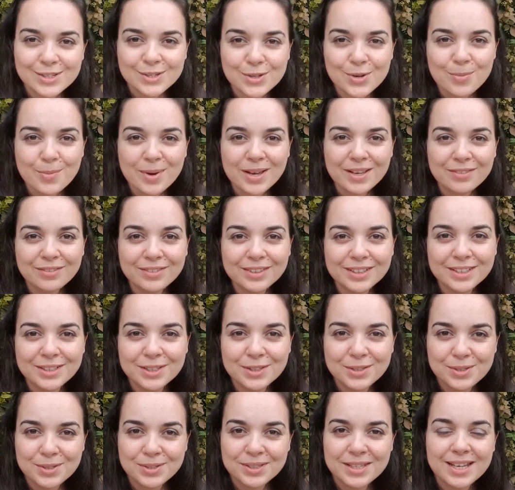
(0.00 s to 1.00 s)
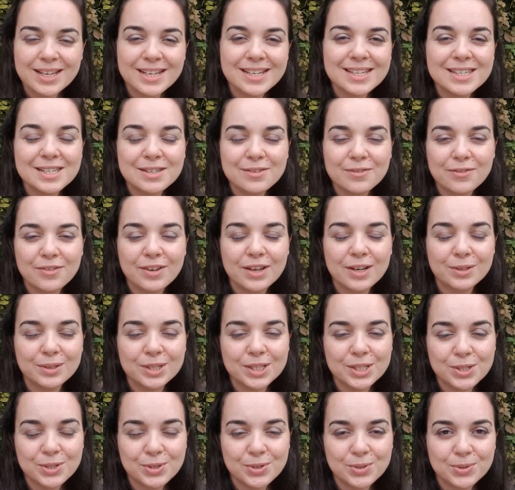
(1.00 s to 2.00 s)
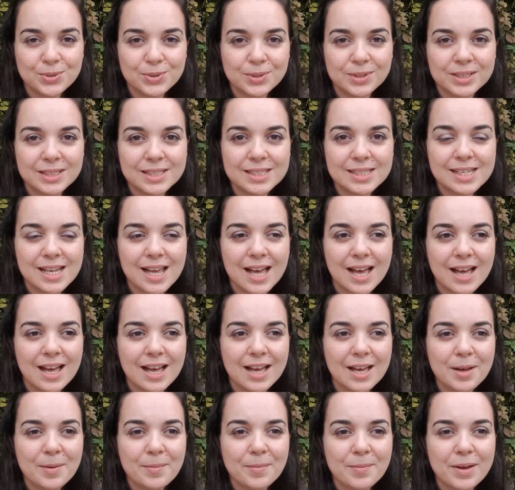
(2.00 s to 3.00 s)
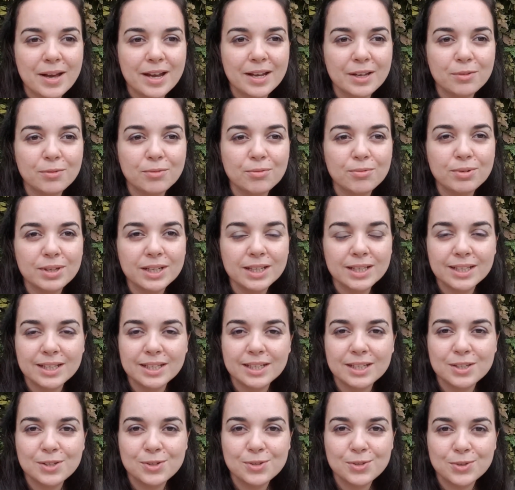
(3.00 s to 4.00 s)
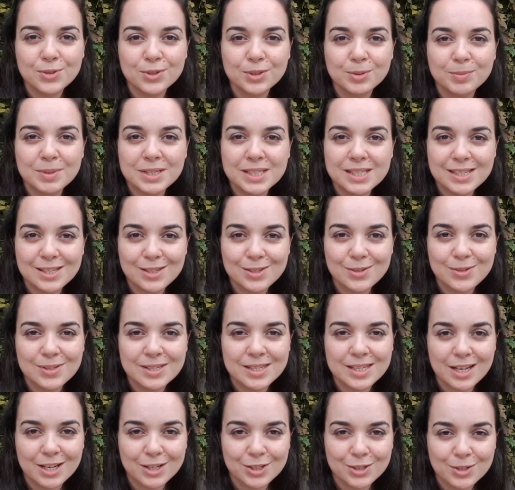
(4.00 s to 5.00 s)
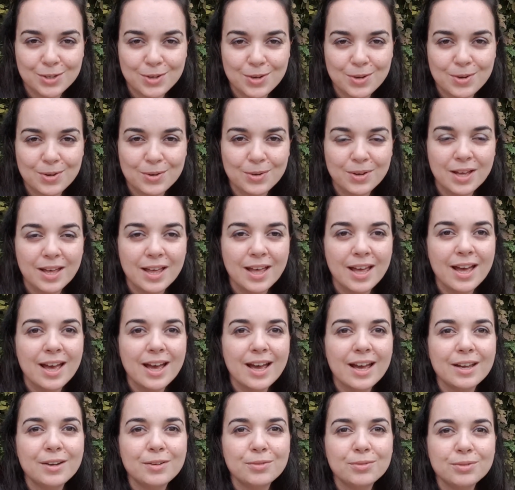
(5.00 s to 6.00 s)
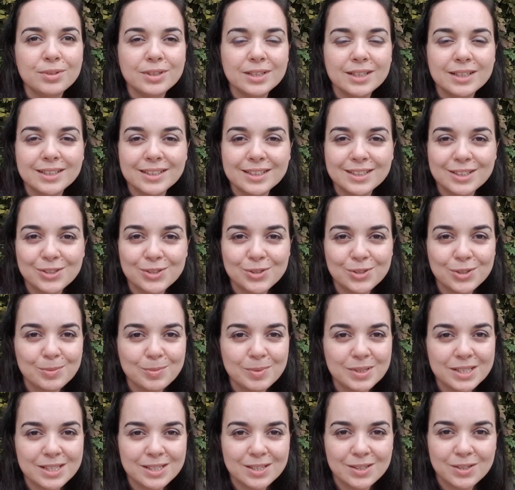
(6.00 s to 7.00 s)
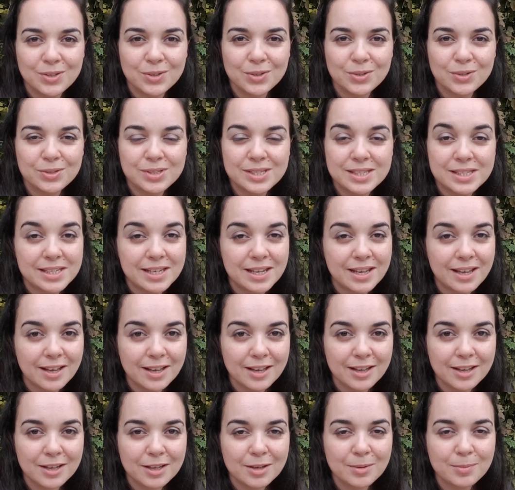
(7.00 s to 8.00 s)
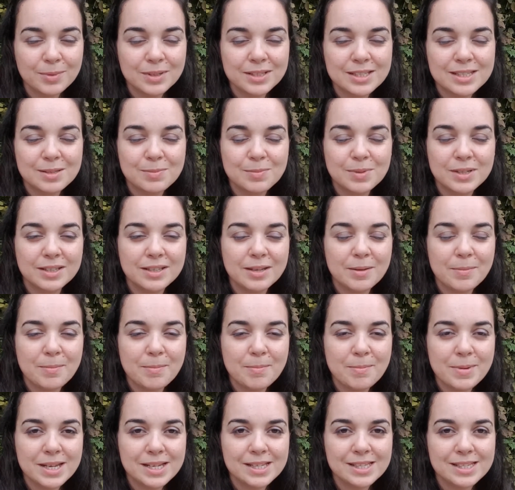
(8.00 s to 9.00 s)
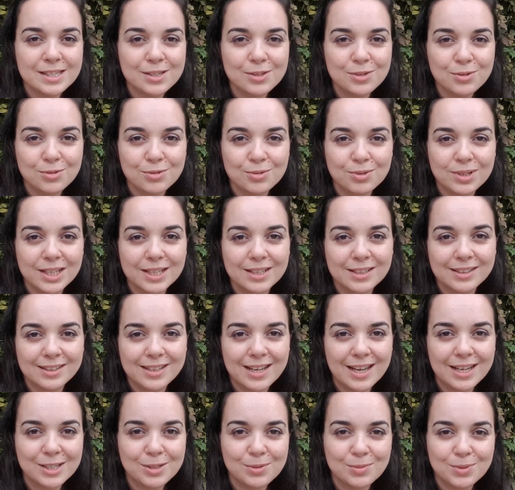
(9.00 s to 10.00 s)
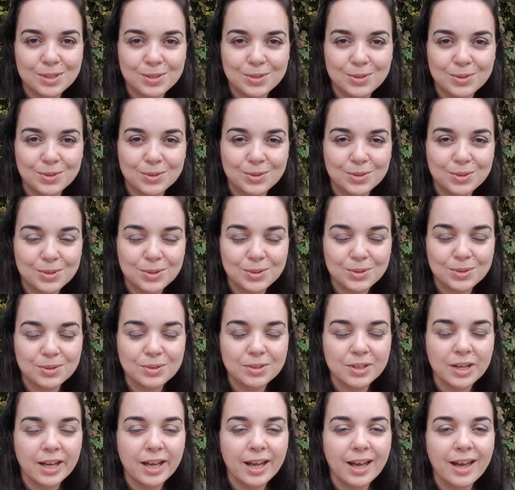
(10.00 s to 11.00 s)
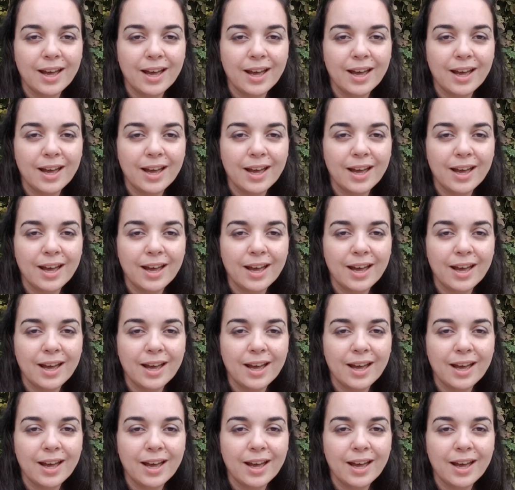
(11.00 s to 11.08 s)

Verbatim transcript: So my video today is very short. I really enjoyed meeting you, Sashko. I really enjoyed meeting you, Siham. It's been amazing to reconnect with you too,